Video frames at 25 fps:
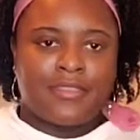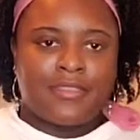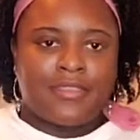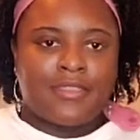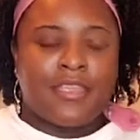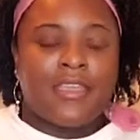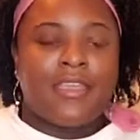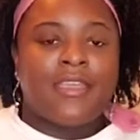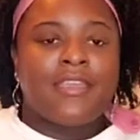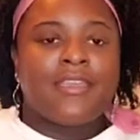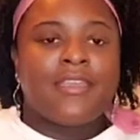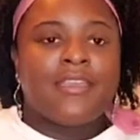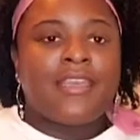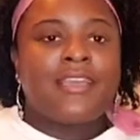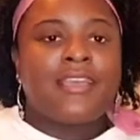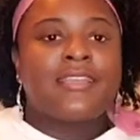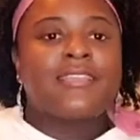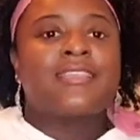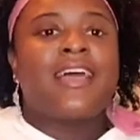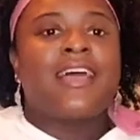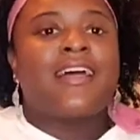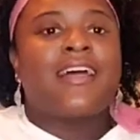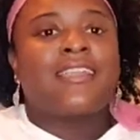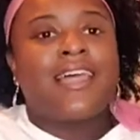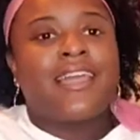Yes,
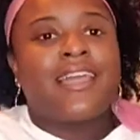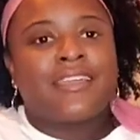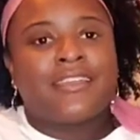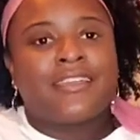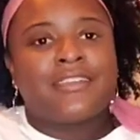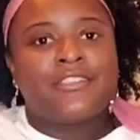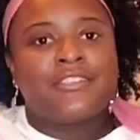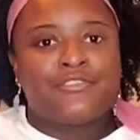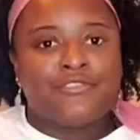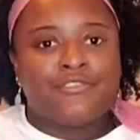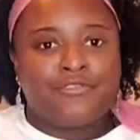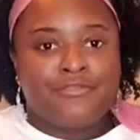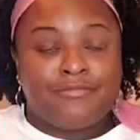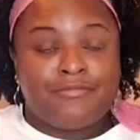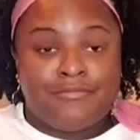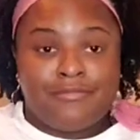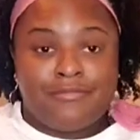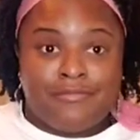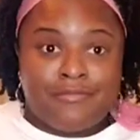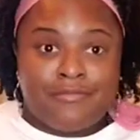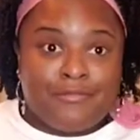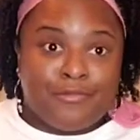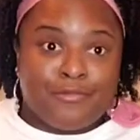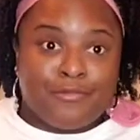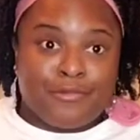I like
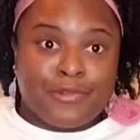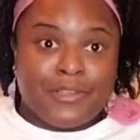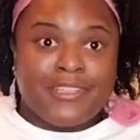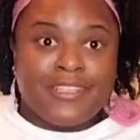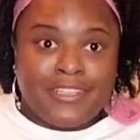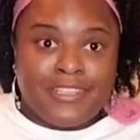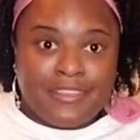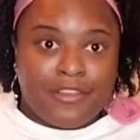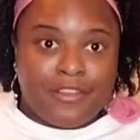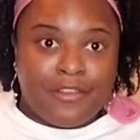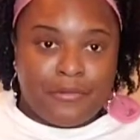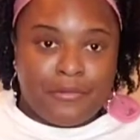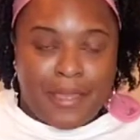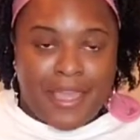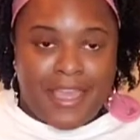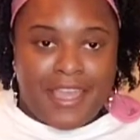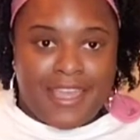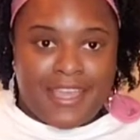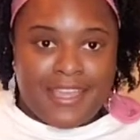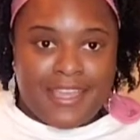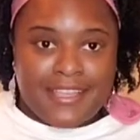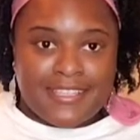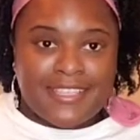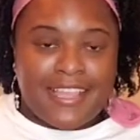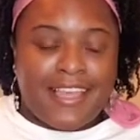really long
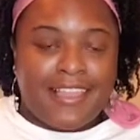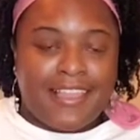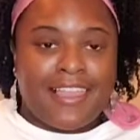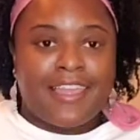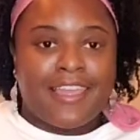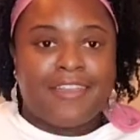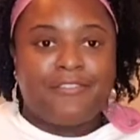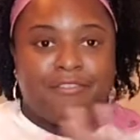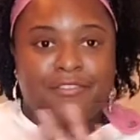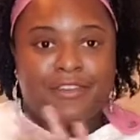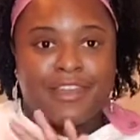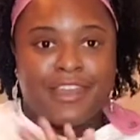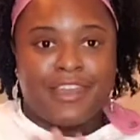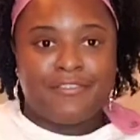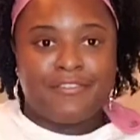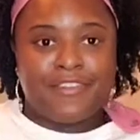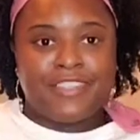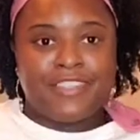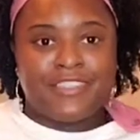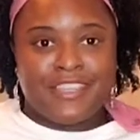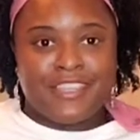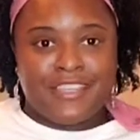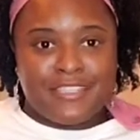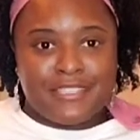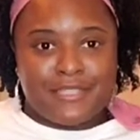pads. I like for
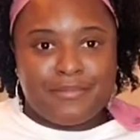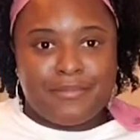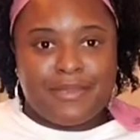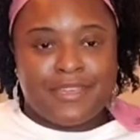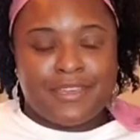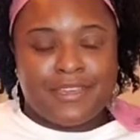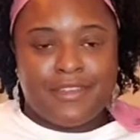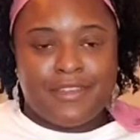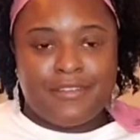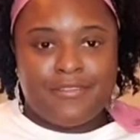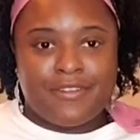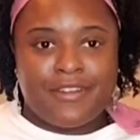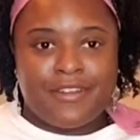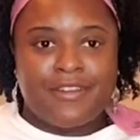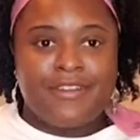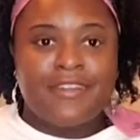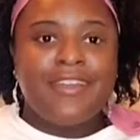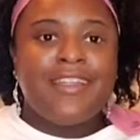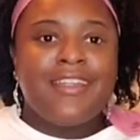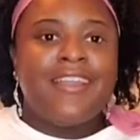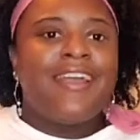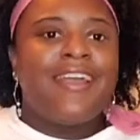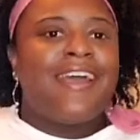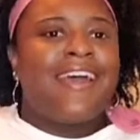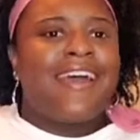everything to be covered.
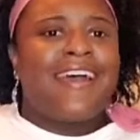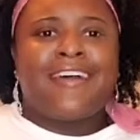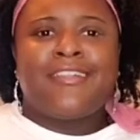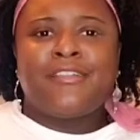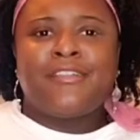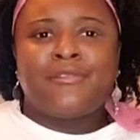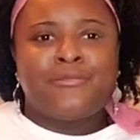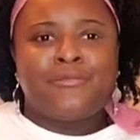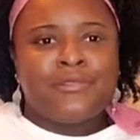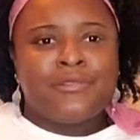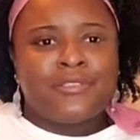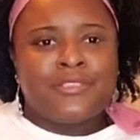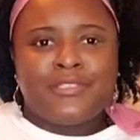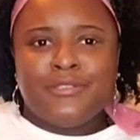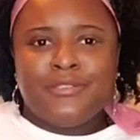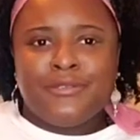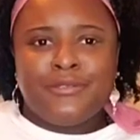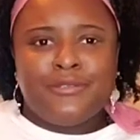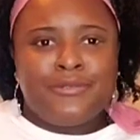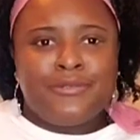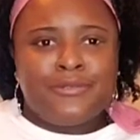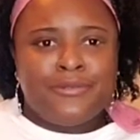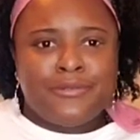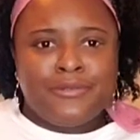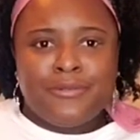I don't want
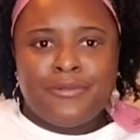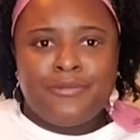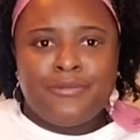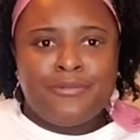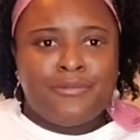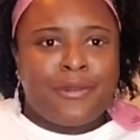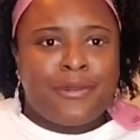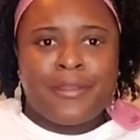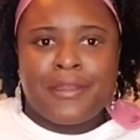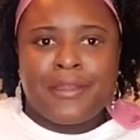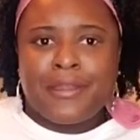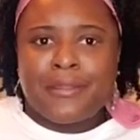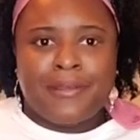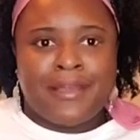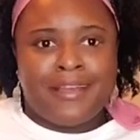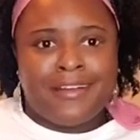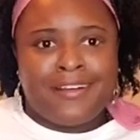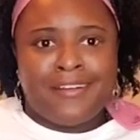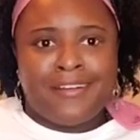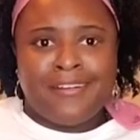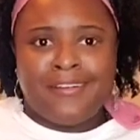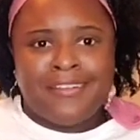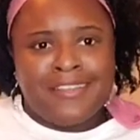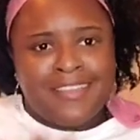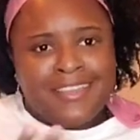to worry
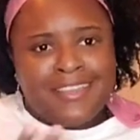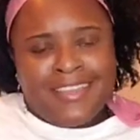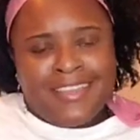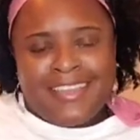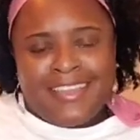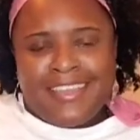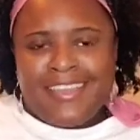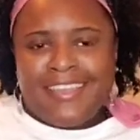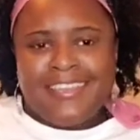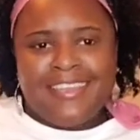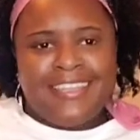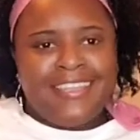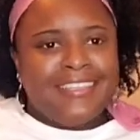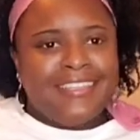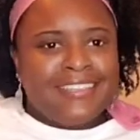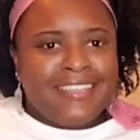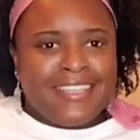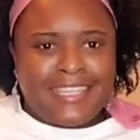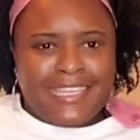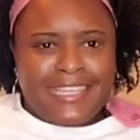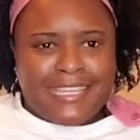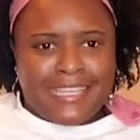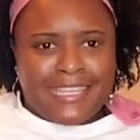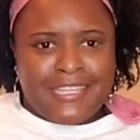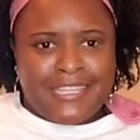about any
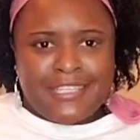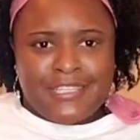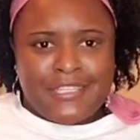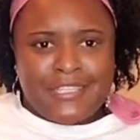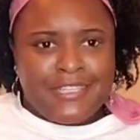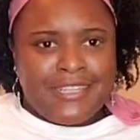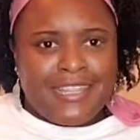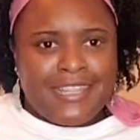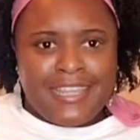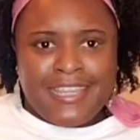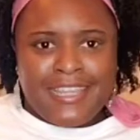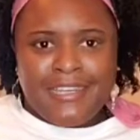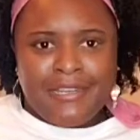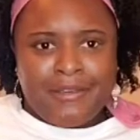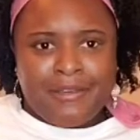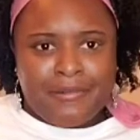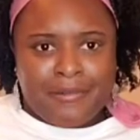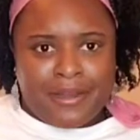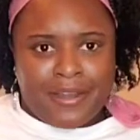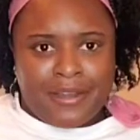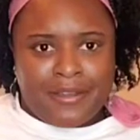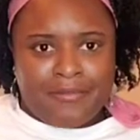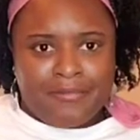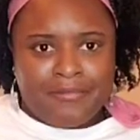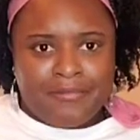leakage
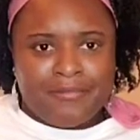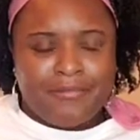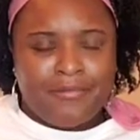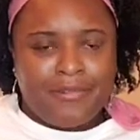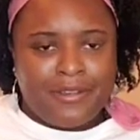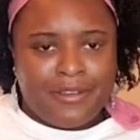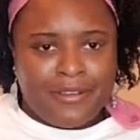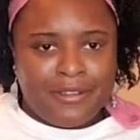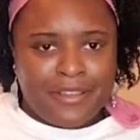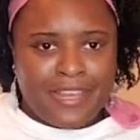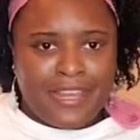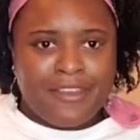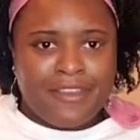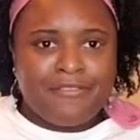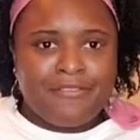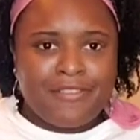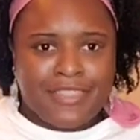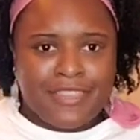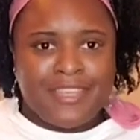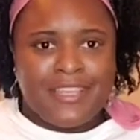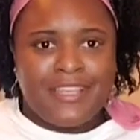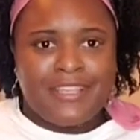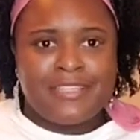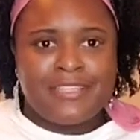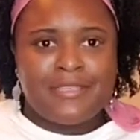anywhere. I want
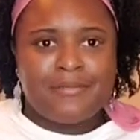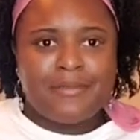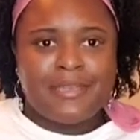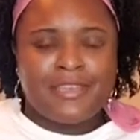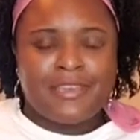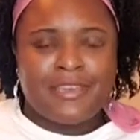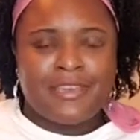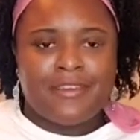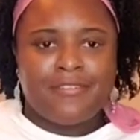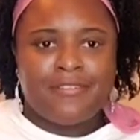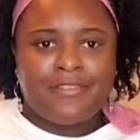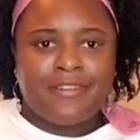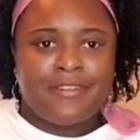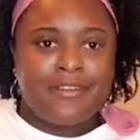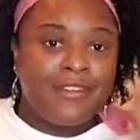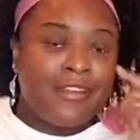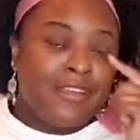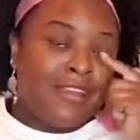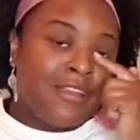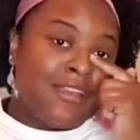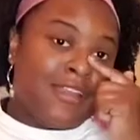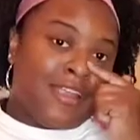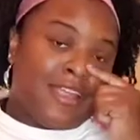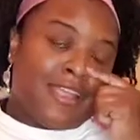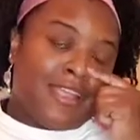everything to be covered,
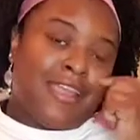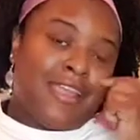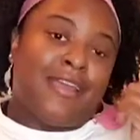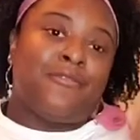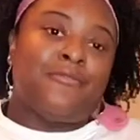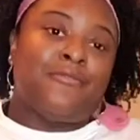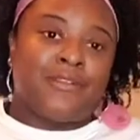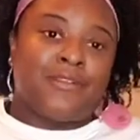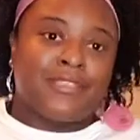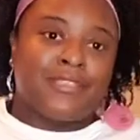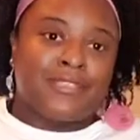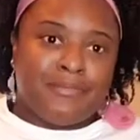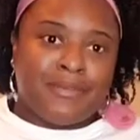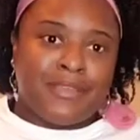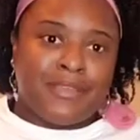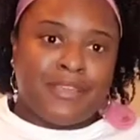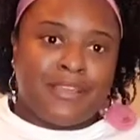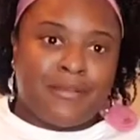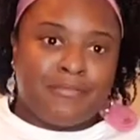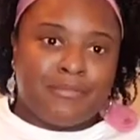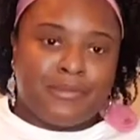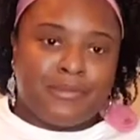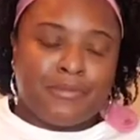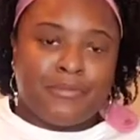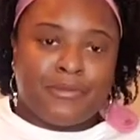and I want to be
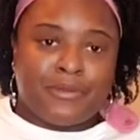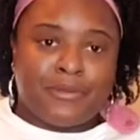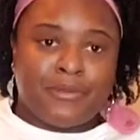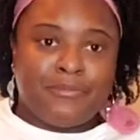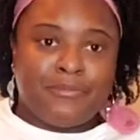comfortable.